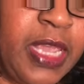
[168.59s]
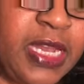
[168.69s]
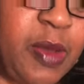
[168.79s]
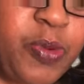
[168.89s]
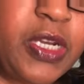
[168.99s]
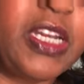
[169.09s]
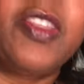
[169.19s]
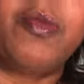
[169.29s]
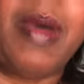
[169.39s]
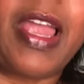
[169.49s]
And I put it
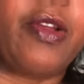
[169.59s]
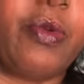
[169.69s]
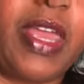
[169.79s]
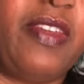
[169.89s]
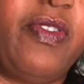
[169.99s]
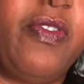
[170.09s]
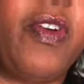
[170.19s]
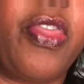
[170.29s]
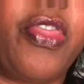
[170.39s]
in the microwave for